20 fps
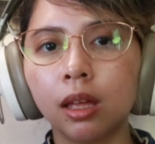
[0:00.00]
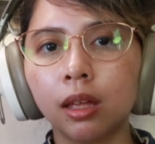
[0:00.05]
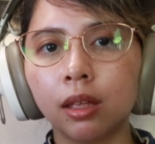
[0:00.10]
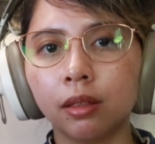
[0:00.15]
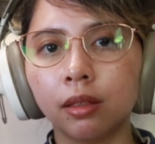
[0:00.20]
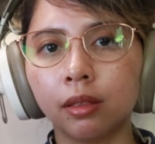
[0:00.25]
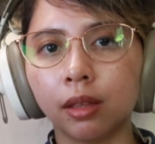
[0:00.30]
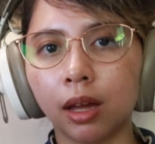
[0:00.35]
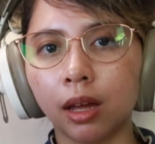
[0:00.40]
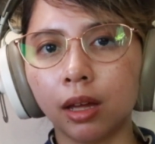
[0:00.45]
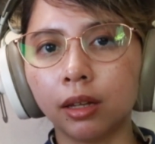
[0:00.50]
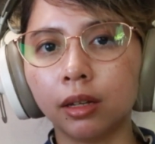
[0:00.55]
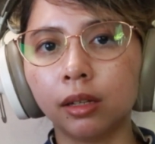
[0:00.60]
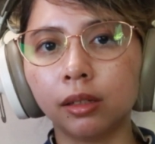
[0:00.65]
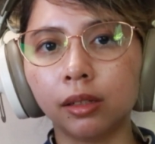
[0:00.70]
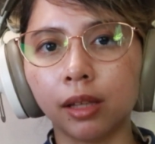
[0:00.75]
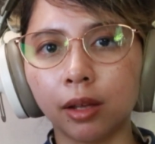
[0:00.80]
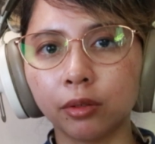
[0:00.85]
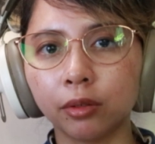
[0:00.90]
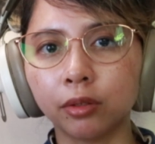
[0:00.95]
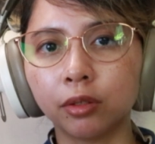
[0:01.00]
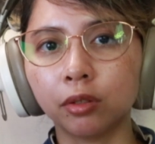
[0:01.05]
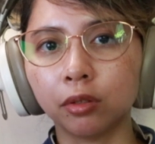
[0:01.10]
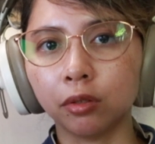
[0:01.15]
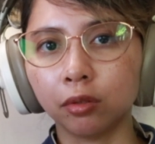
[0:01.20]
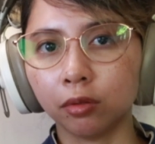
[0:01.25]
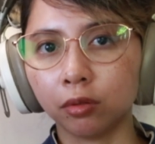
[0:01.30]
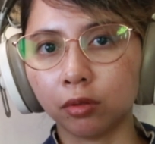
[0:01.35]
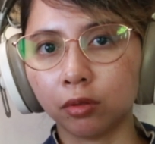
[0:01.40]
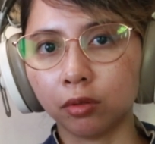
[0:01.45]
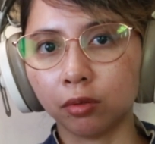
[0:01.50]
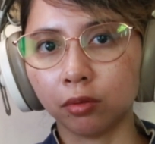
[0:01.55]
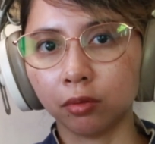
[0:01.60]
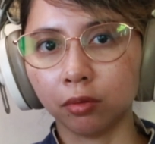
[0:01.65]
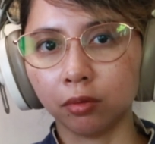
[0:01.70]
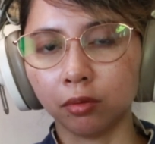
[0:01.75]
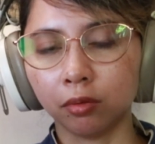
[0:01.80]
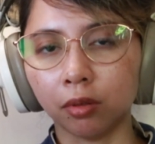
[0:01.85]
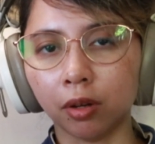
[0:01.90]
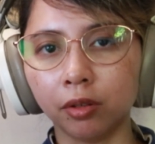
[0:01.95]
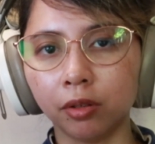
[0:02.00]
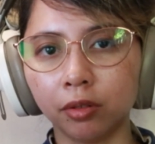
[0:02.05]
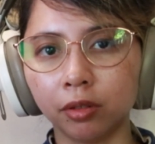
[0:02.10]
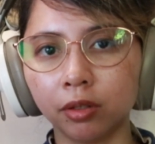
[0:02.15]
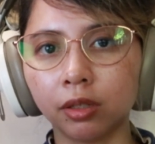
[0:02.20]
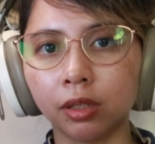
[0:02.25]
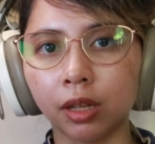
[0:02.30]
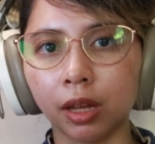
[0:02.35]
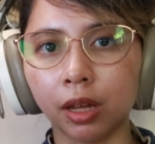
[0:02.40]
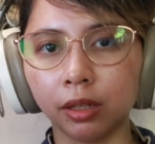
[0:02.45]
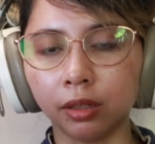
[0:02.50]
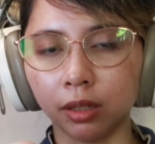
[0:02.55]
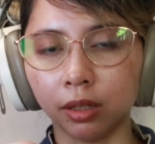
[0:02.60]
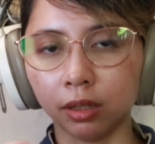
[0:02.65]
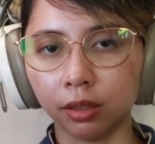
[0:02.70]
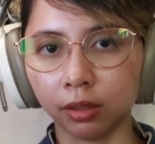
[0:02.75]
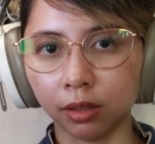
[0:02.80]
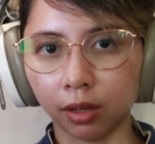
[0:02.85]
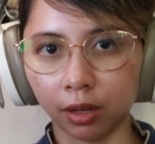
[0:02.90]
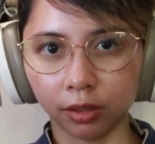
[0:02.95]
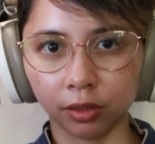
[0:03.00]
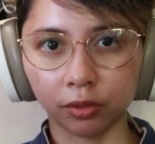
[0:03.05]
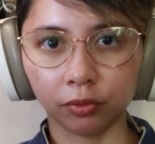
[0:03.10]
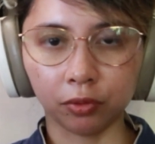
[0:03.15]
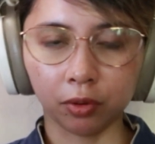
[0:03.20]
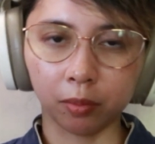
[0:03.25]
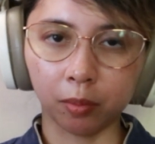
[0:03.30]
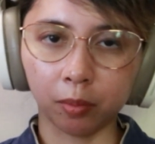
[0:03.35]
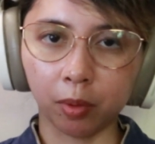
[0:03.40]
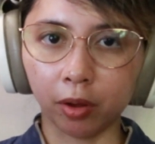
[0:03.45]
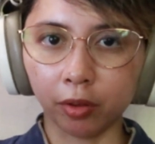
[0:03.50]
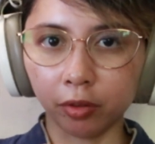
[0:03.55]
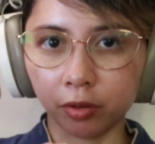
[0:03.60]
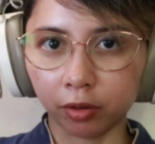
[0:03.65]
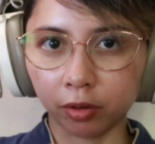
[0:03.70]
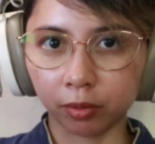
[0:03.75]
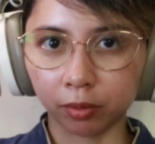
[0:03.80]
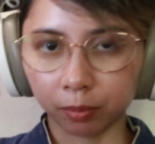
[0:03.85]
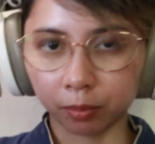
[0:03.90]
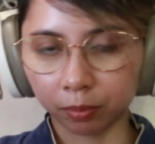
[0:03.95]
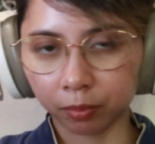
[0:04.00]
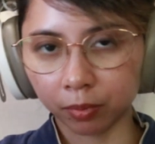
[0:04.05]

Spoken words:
that allows you to understand insights from other